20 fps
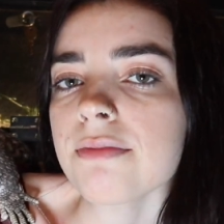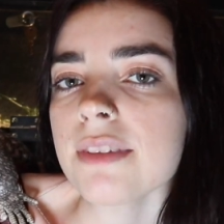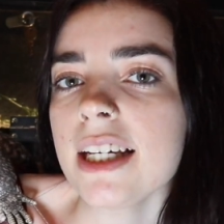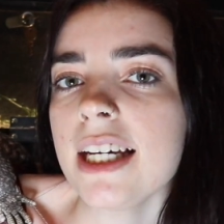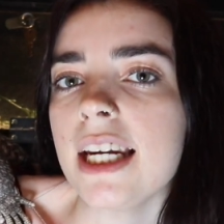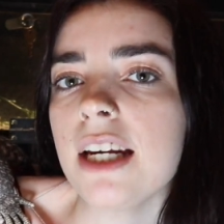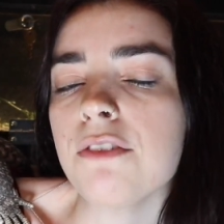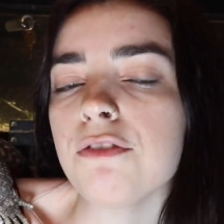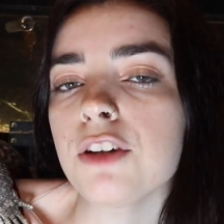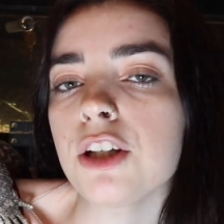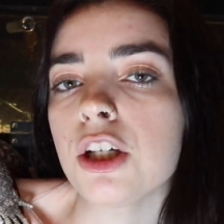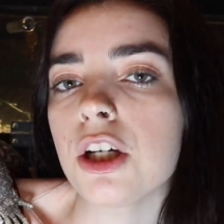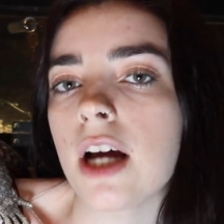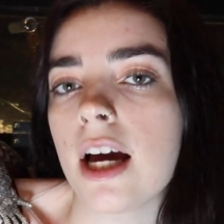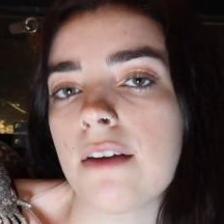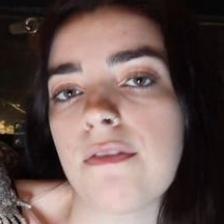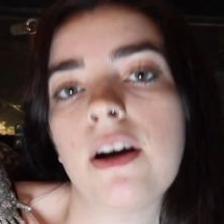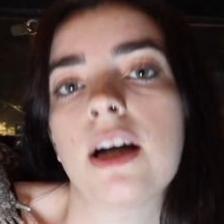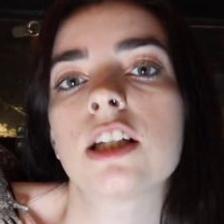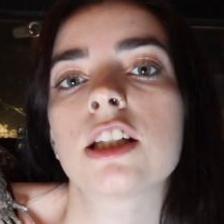and I've
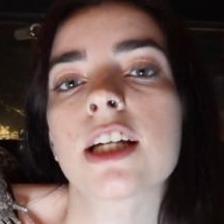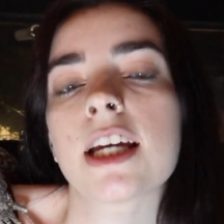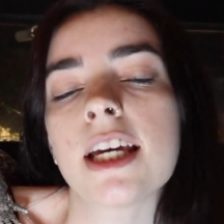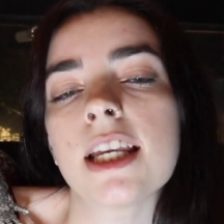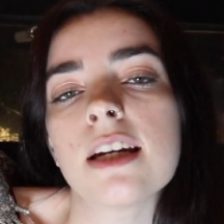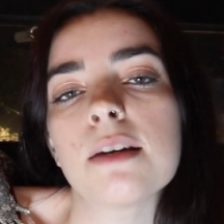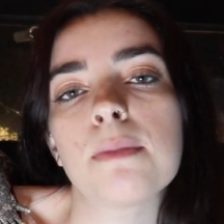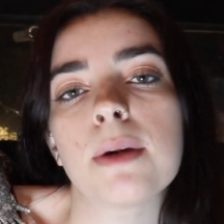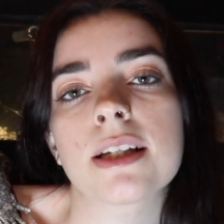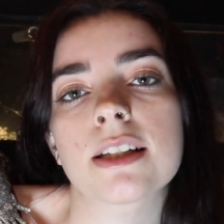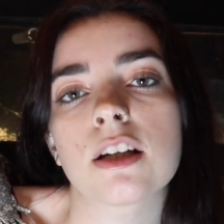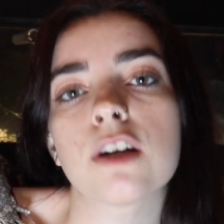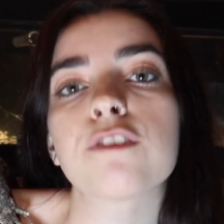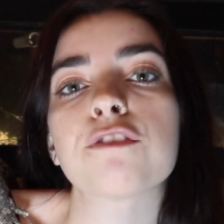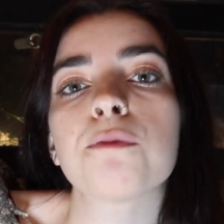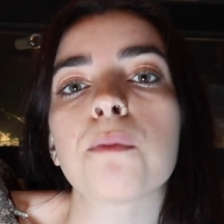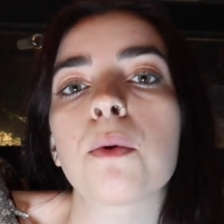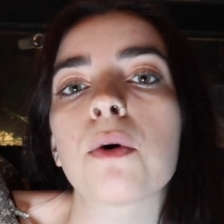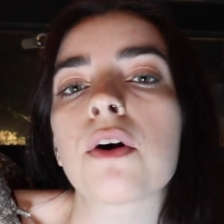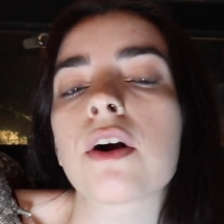educated
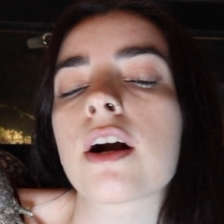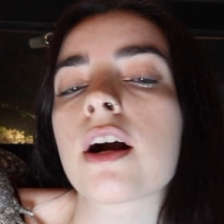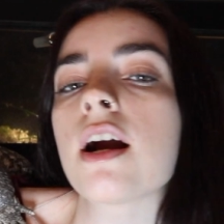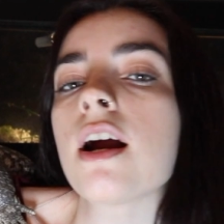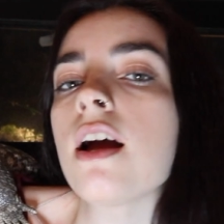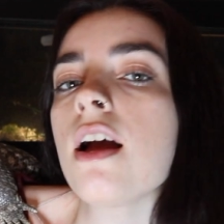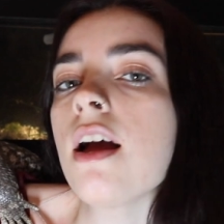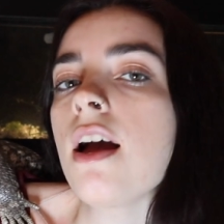myself more,